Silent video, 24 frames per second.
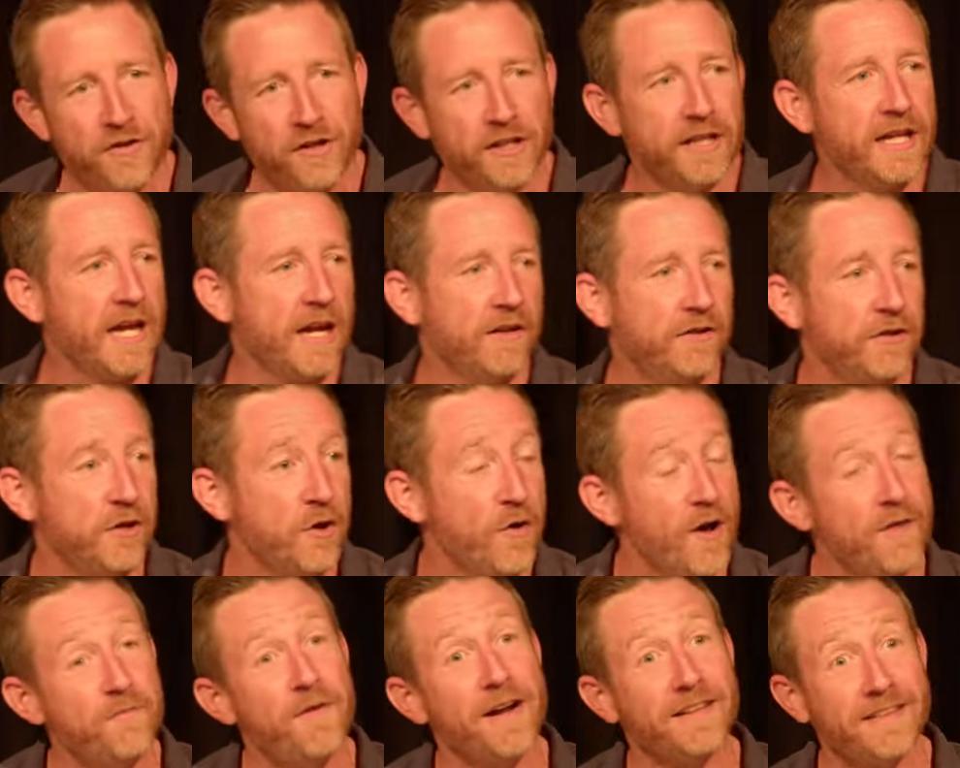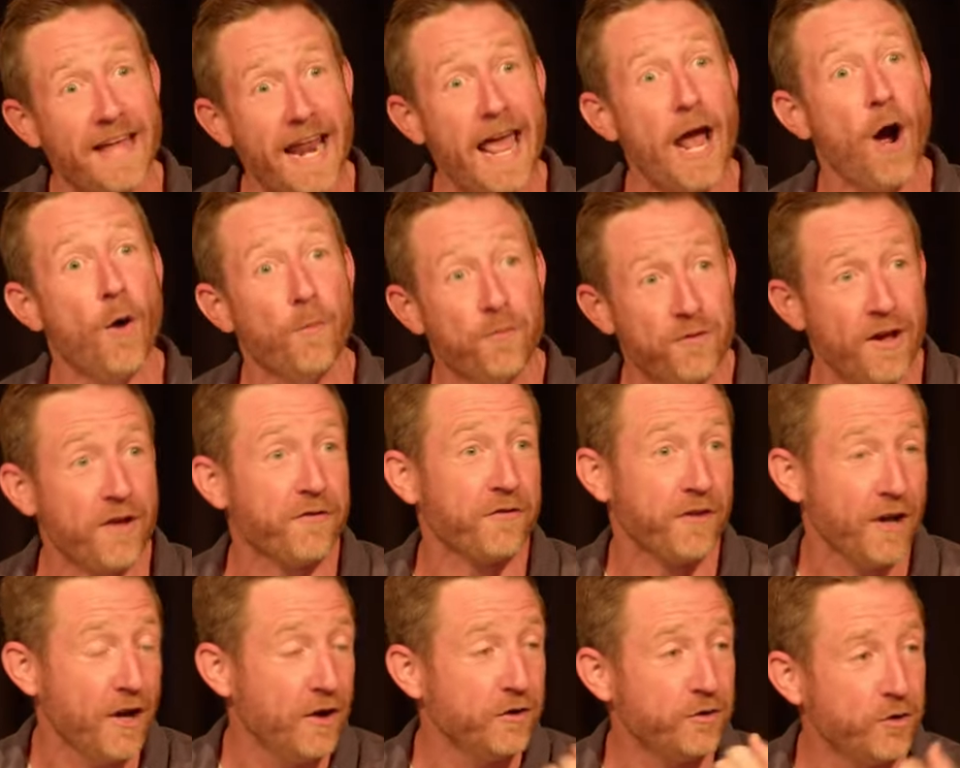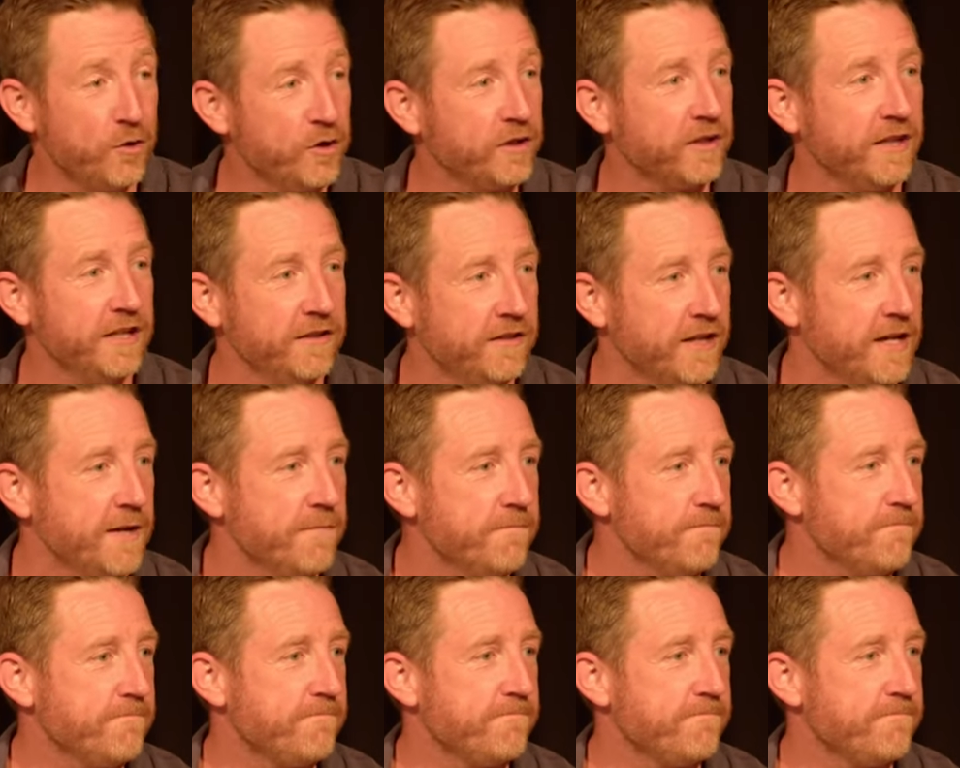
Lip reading: clinging to you. In fact, that helps us to cling to him.